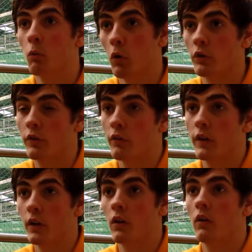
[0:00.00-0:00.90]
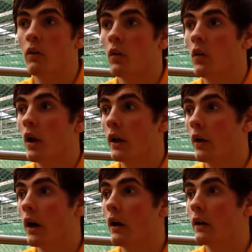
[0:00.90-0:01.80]
watch the video, and he'll
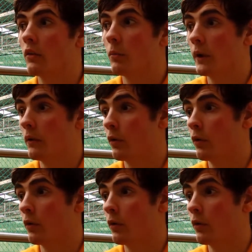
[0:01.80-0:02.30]
highlight to me